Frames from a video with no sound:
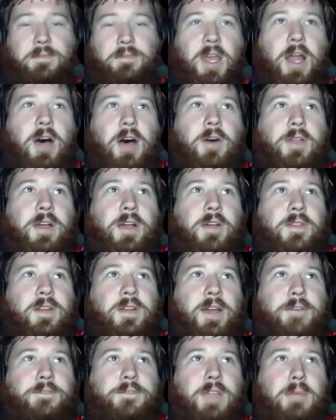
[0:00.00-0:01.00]
You know, they're
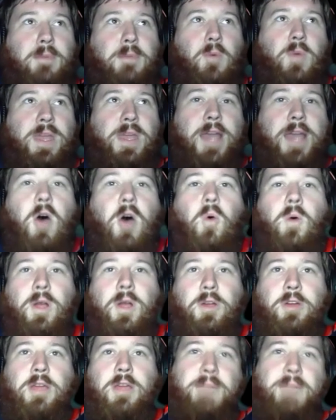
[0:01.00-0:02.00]
definitely, I mean, we know what
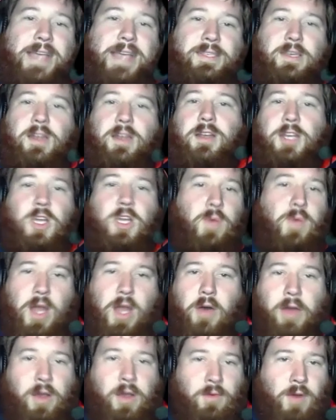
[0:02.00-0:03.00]
Green Bay is going to do. We
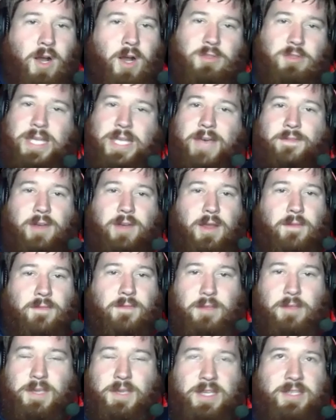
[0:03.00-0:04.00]
know Aaron Rodgers is having an
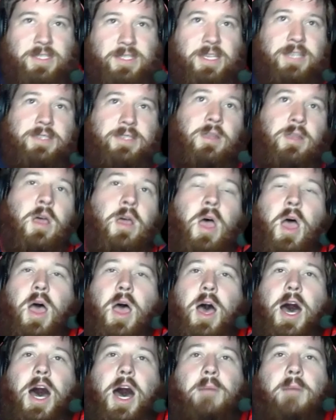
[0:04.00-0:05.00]
MVP season,
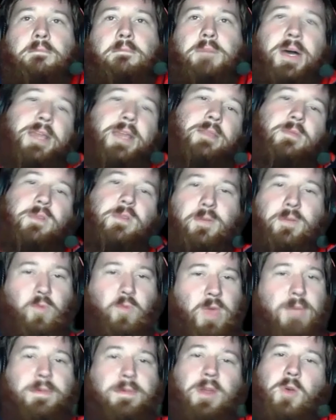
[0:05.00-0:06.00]
but
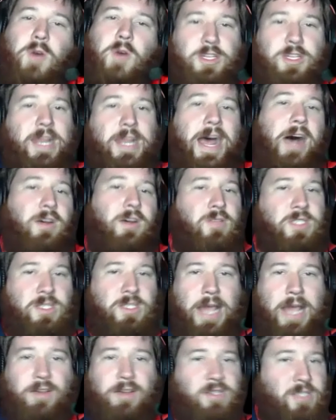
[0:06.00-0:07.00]
we've been questioning how
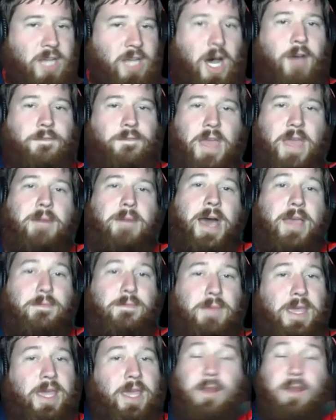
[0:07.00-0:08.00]
soft they might
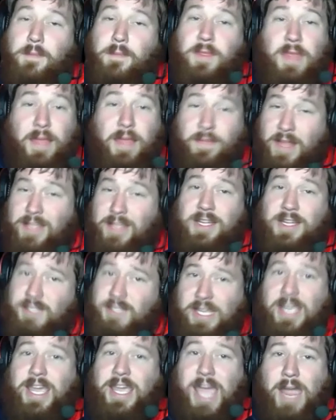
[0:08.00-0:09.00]
be. And I mean, that
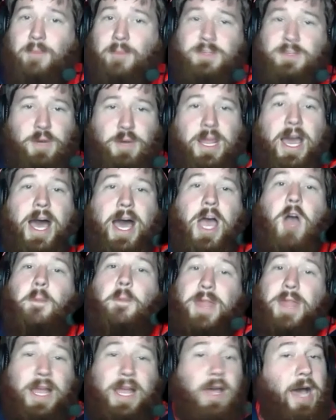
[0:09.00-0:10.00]
Tennessee game was pretty
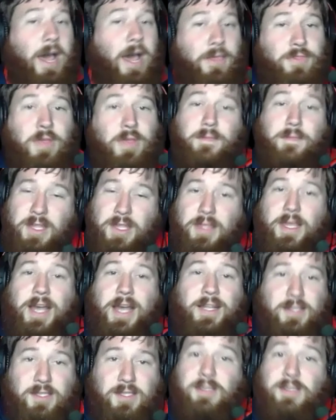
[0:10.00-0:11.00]
eye-opening. I mean,
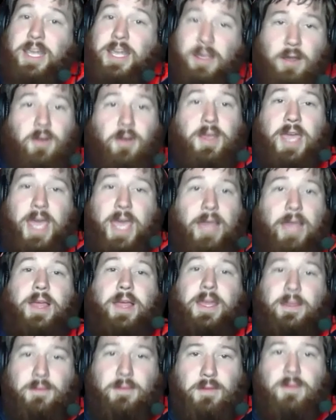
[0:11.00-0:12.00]
that's like, okay,
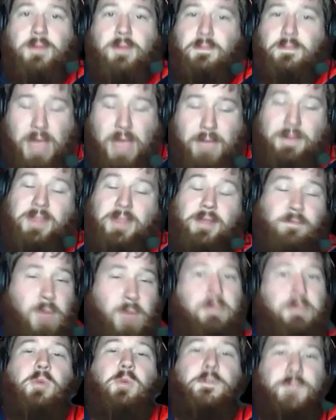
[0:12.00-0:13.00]
like maybe
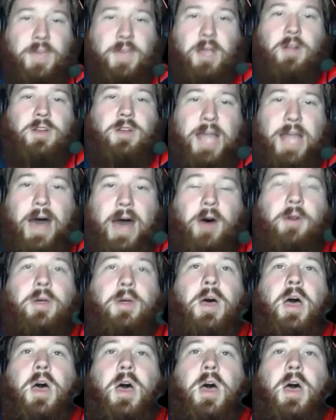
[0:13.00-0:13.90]
we're figuring it out.